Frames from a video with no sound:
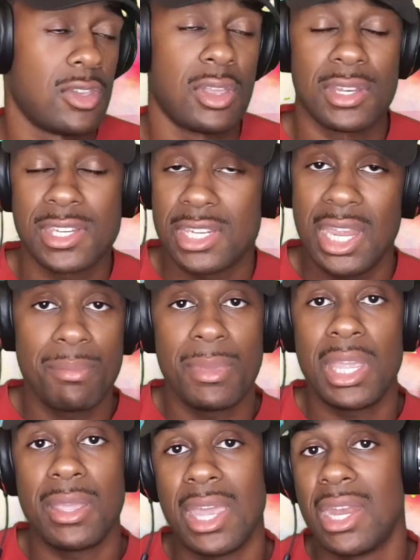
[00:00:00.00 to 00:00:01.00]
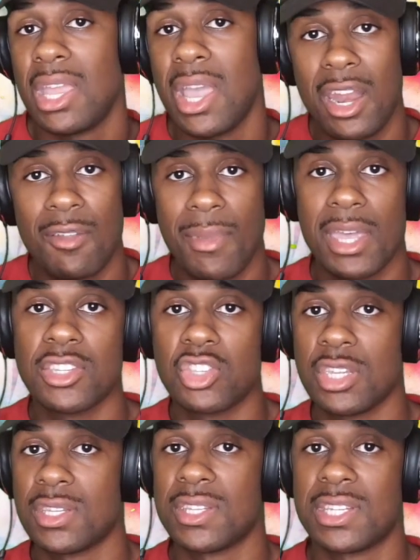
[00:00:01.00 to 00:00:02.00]
You can send me any kind of
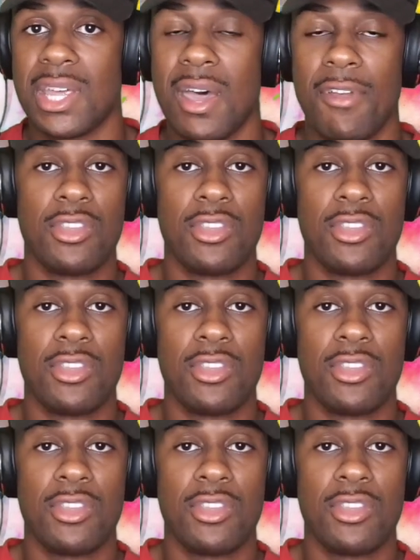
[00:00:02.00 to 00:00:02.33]
messages and stuff.